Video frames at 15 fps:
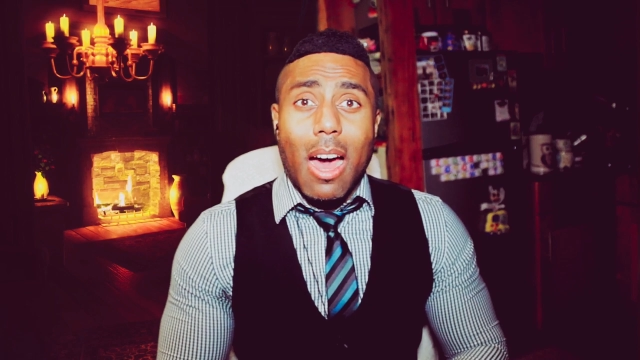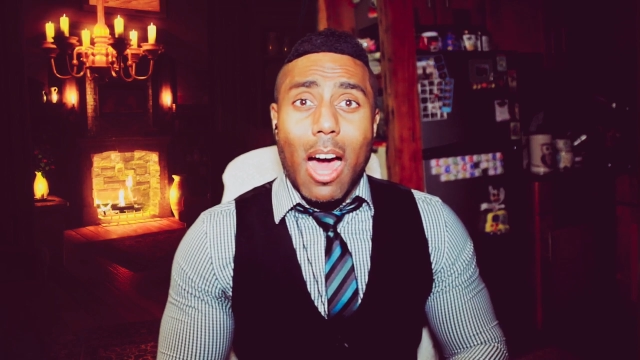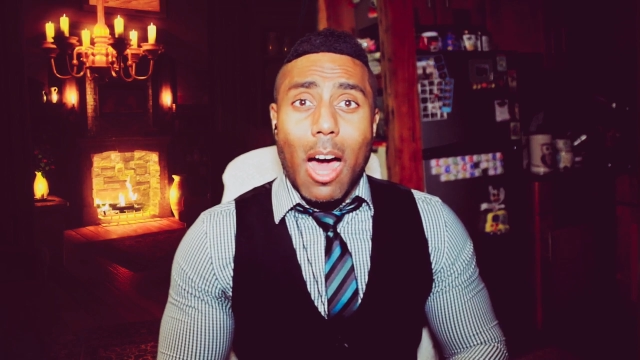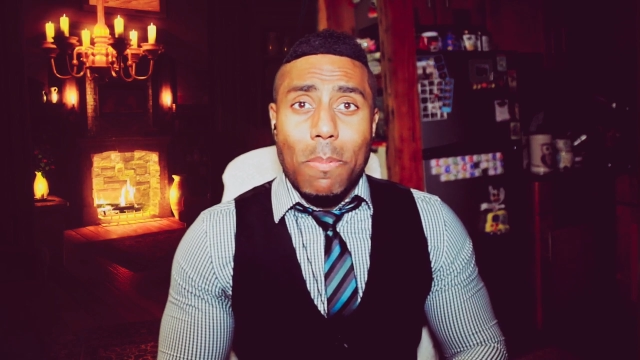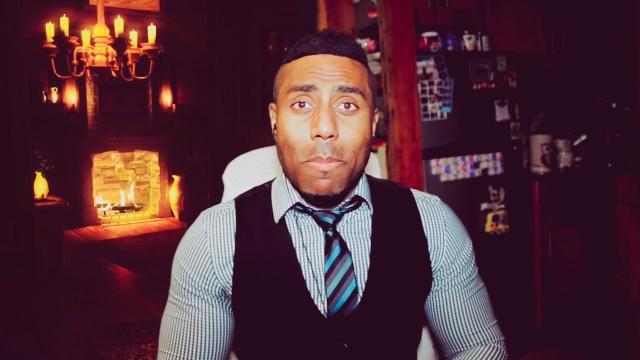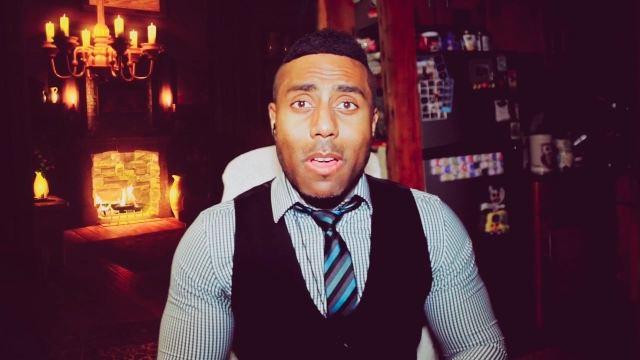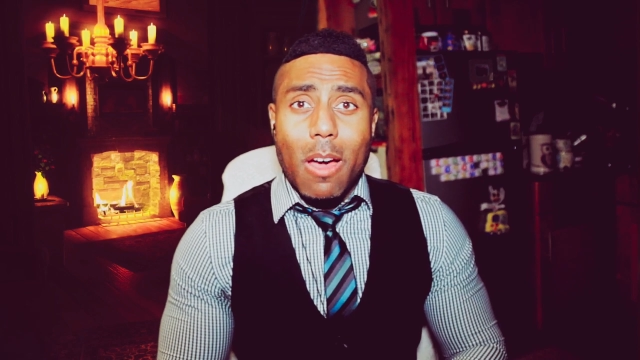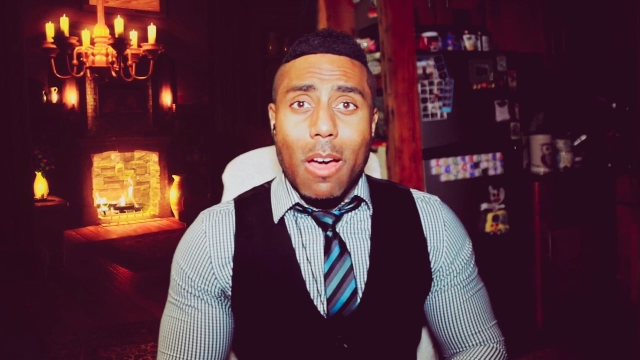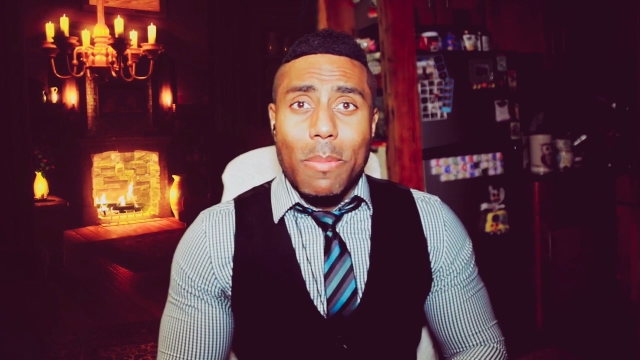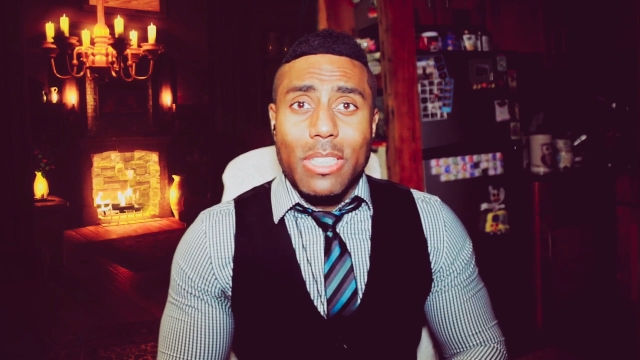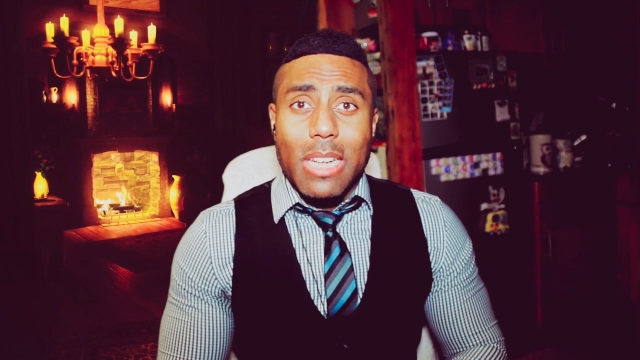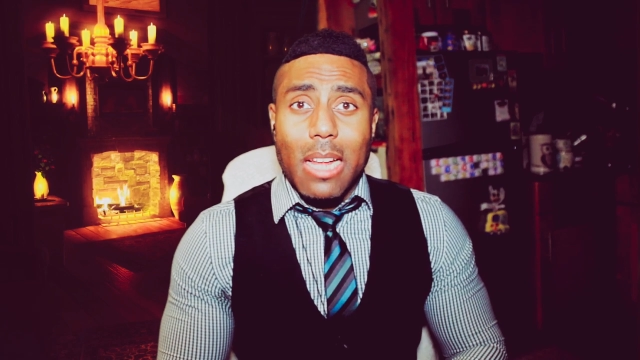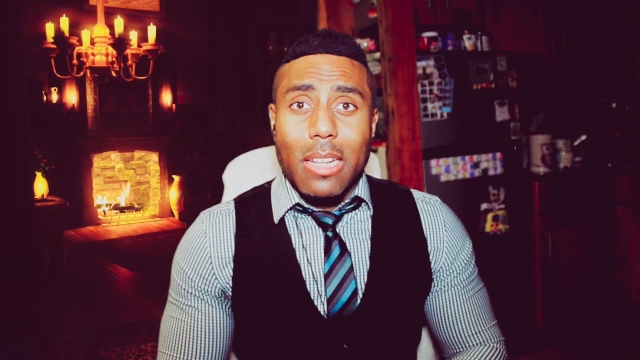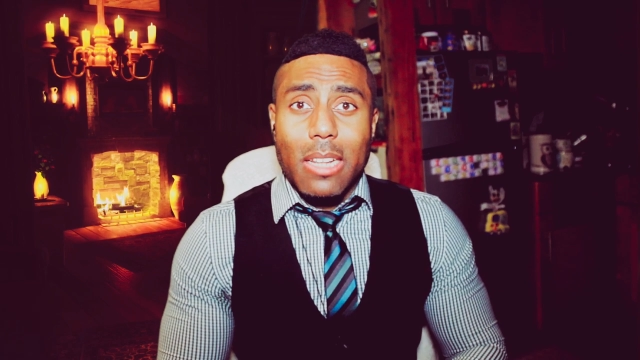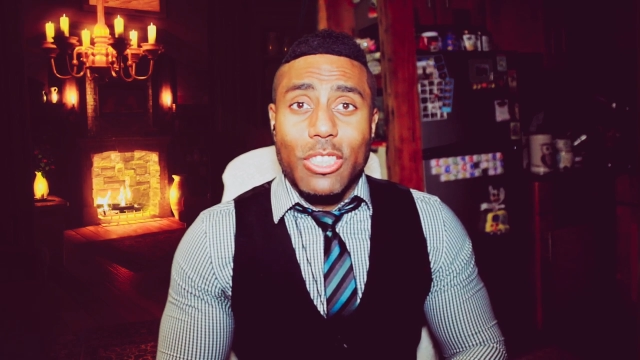upcoming
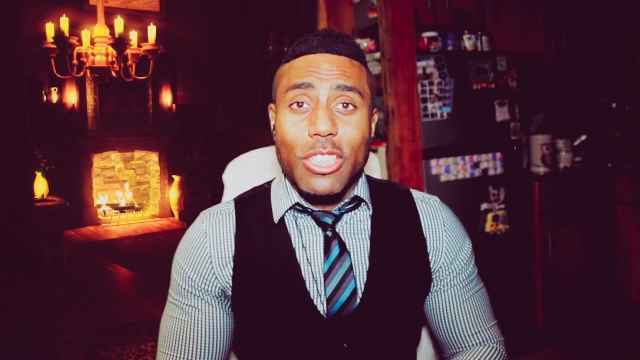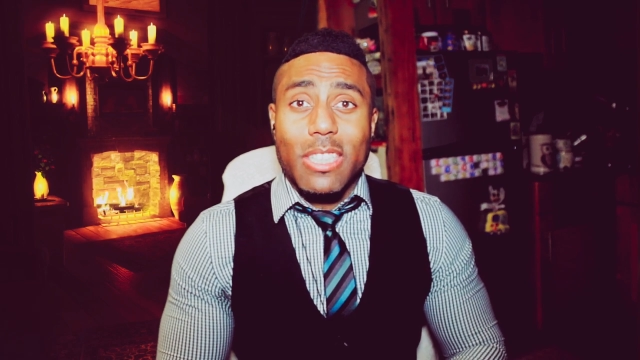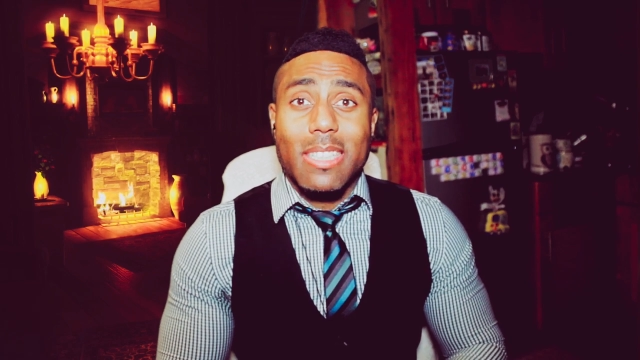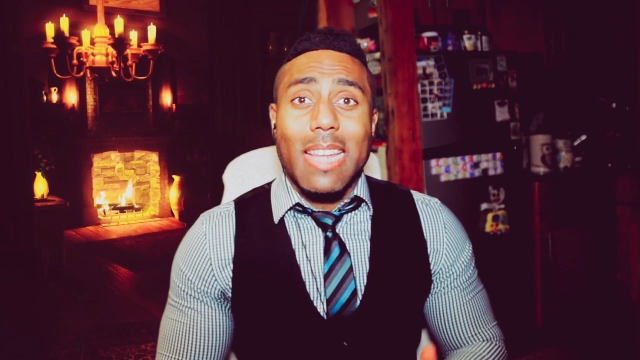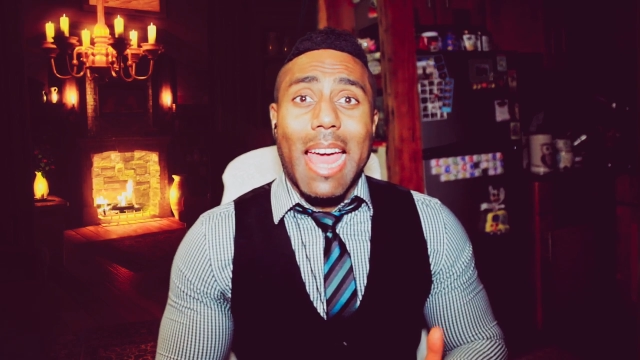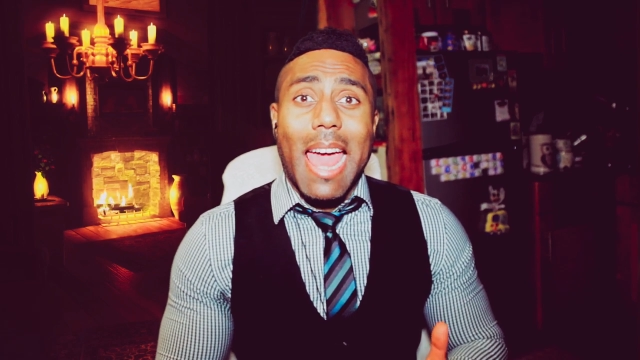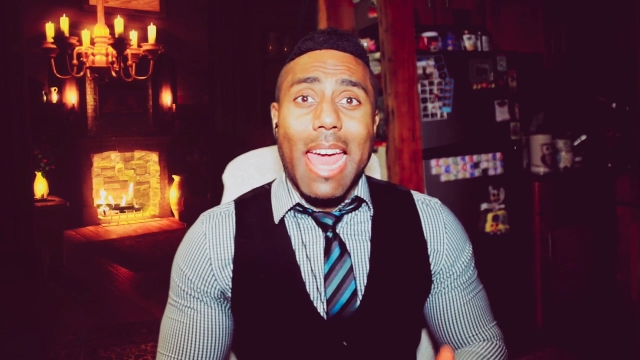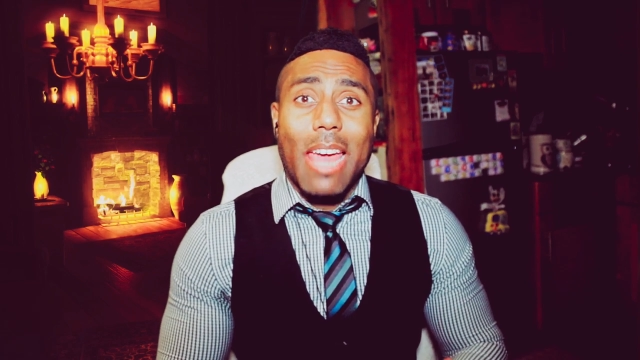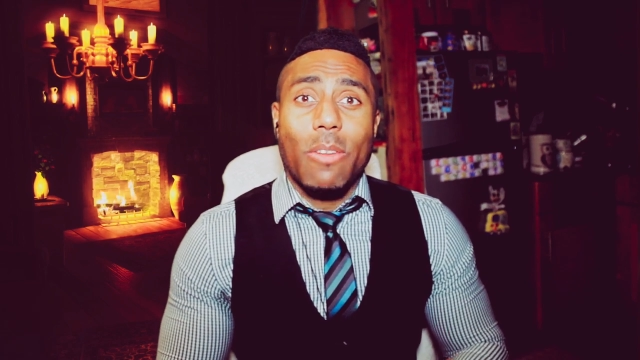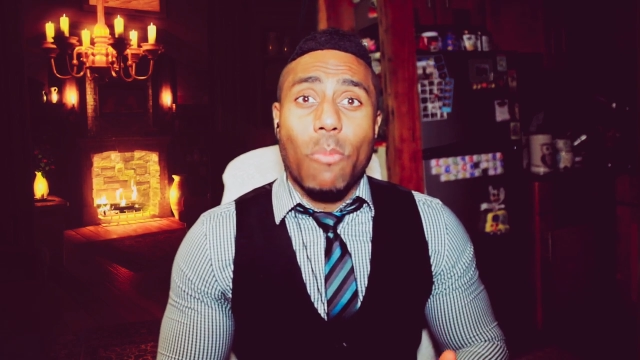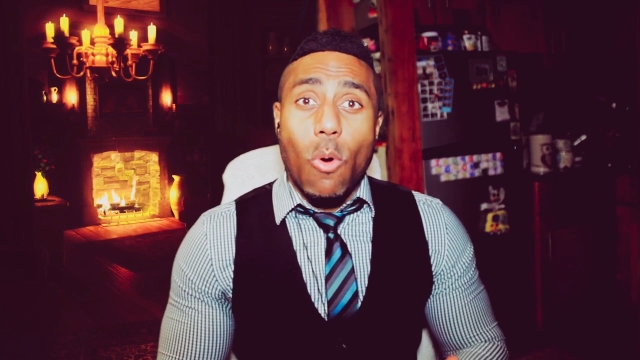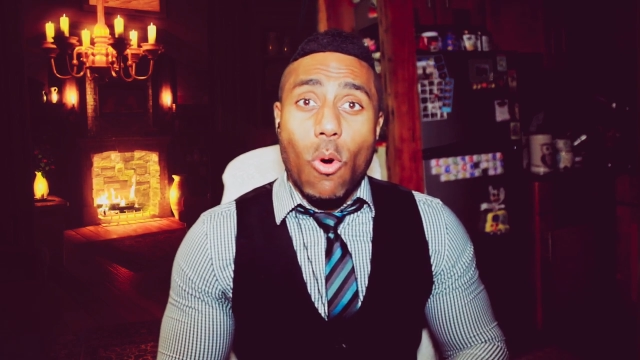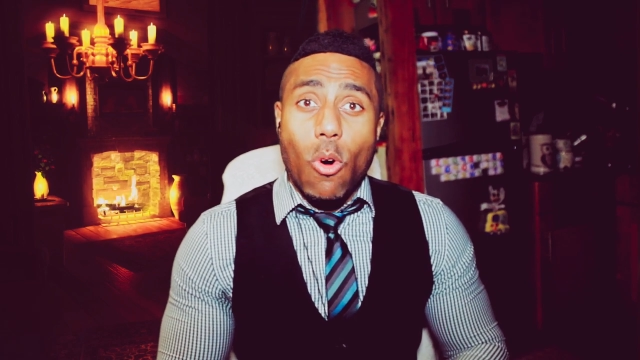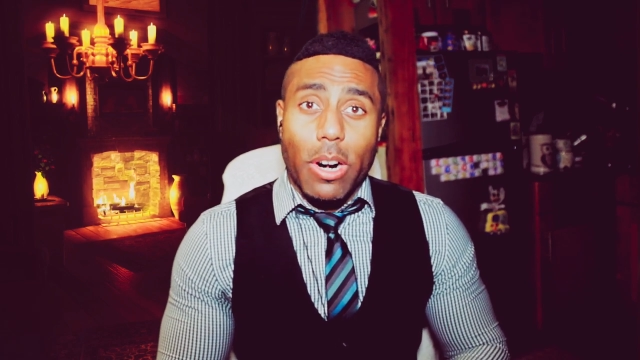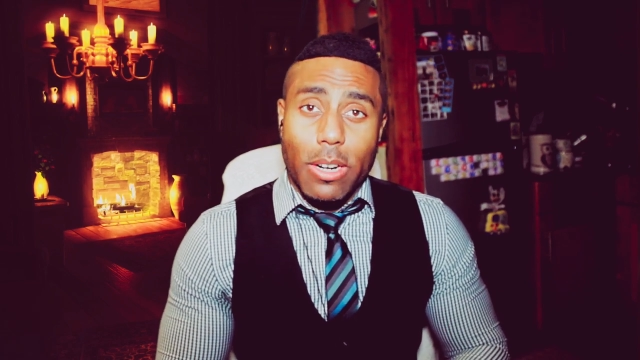challenges, and
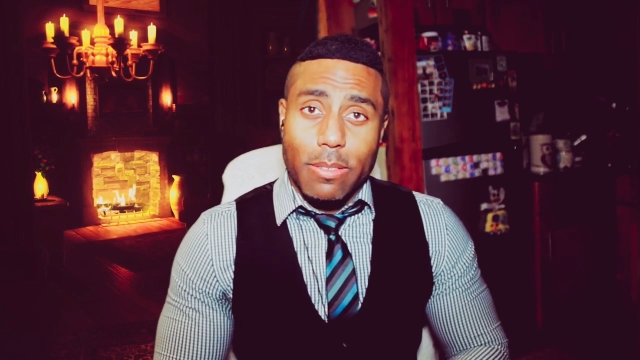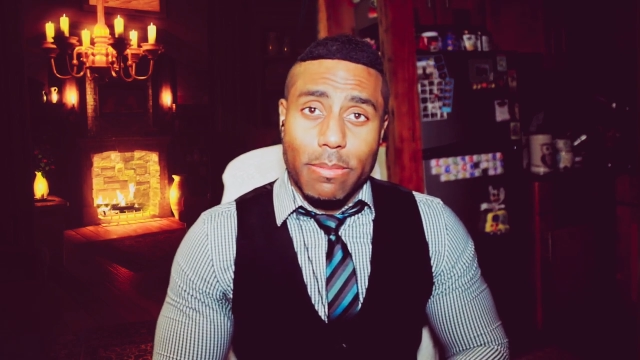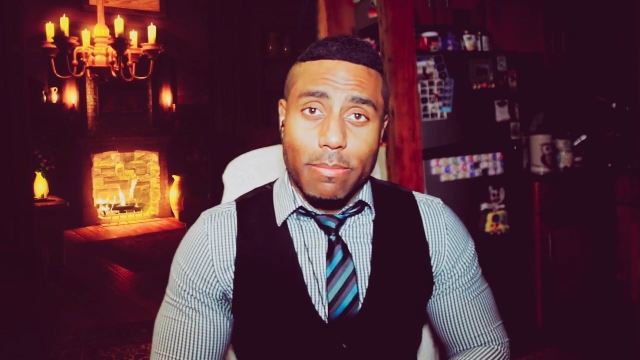more.